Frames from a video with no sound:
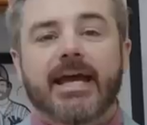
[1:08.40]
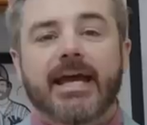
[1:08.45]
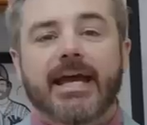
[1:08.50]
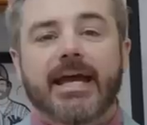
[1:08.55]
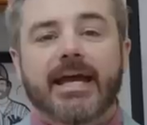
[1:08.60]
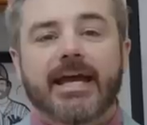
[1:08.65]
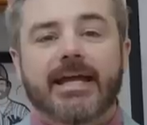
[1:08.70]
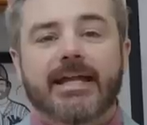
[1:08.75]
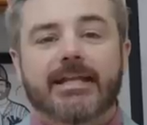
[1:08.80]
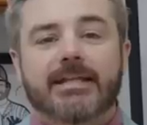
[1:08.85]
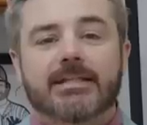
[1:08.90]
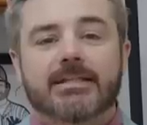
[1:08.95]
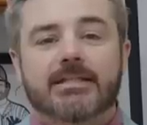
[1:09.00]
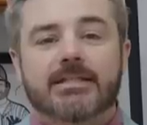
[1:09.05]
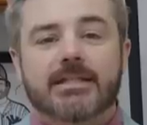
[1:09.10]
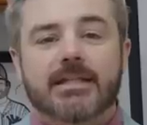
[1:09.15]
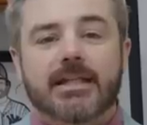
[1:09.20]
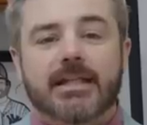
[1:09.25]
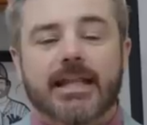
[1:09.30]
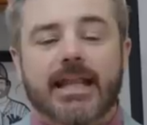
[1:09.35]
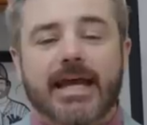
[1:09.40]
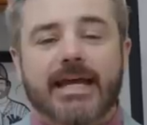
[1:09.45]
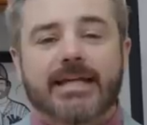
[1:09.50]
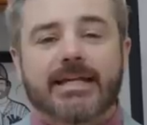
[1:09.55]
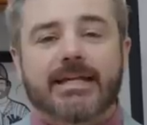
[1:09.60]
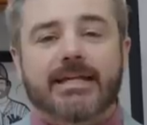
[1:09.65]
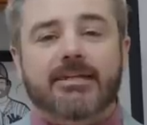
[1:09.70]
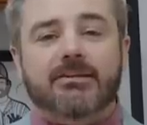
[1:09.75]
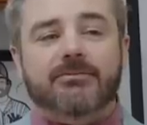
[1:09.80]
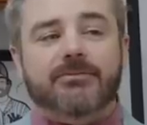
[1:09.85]
And
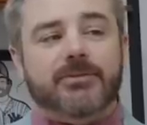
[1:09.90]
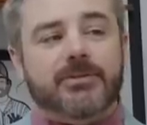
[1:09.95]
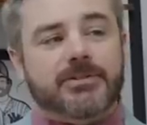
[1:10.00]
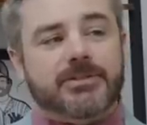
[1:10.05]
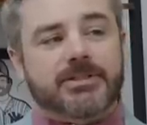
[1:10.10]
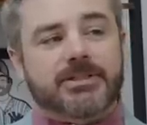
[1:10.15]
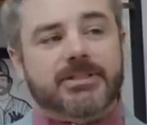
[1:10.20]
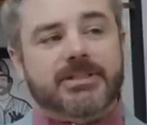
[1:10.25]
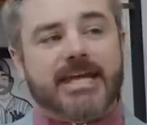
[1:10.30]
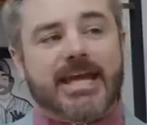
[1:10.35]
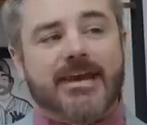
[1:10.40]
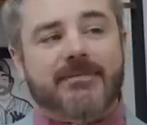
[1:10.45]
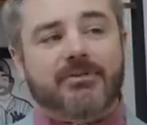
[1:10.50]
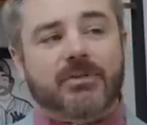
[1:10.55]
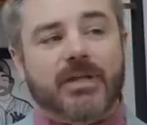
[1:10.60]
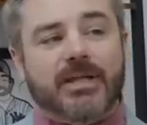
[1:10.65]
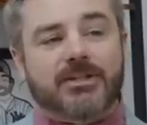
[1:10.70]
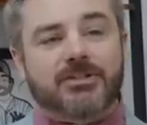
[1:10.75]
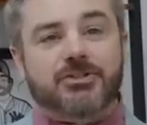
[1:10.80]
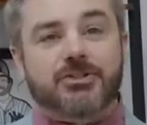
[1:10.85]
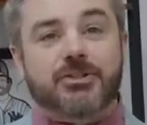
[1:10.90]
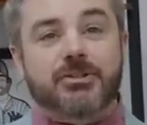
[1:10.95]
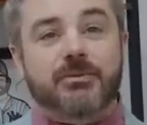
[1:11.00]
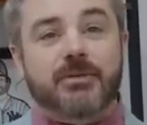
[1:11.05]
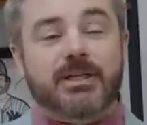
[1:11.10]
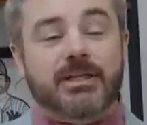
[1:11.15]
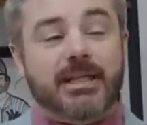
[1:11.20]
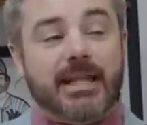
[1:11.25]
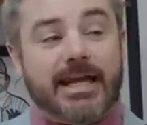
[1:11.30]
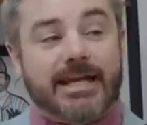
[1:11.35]
Lightning versus Avalanche,
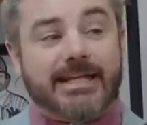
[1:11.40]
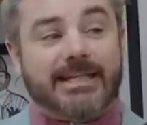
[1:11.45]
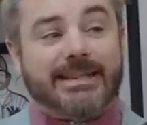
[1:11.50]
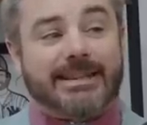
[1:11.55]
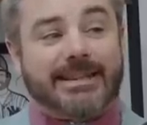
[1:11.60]
two alike